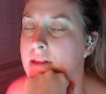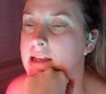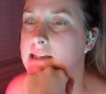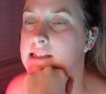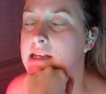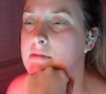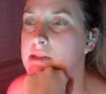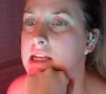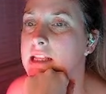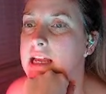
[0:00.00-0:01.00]

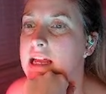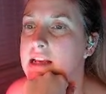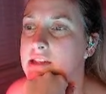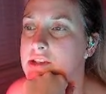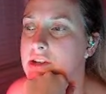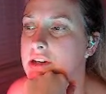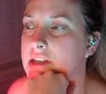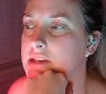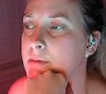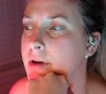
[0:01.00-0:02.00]
the answer
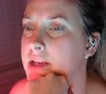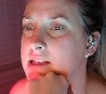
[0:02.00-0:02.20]
is pretty